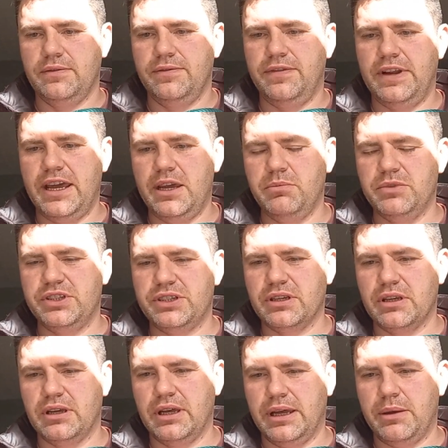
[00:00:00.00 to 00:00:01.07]
flames,
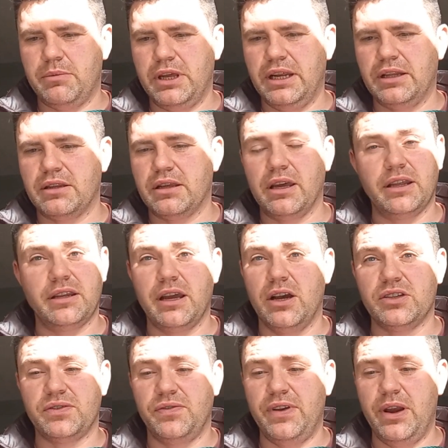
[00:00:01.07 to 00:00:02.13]
and it
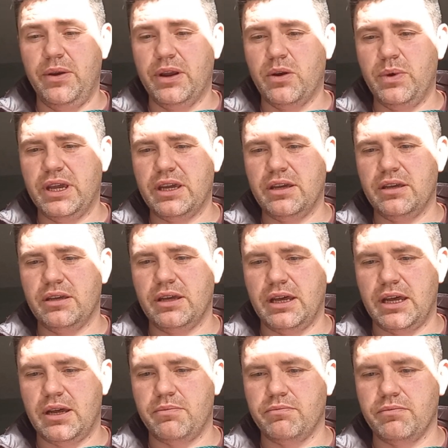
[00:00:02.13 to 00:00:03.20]
goes very quick,
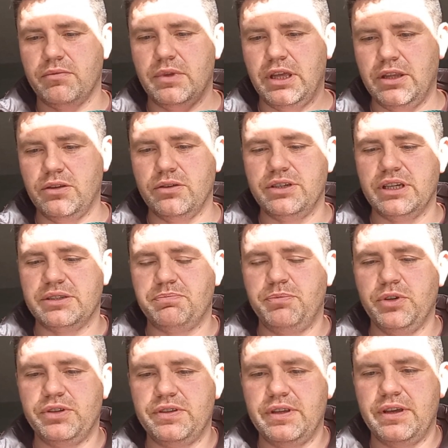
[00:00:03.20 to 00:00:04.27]
and you just
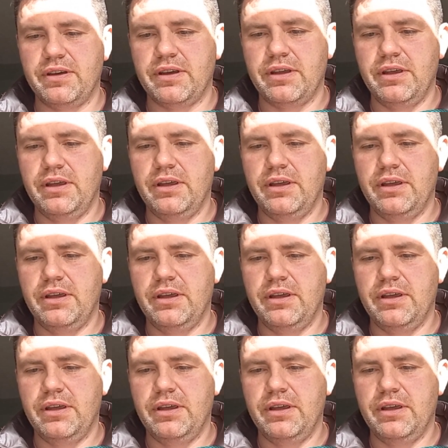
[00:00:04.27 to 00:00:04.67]
put the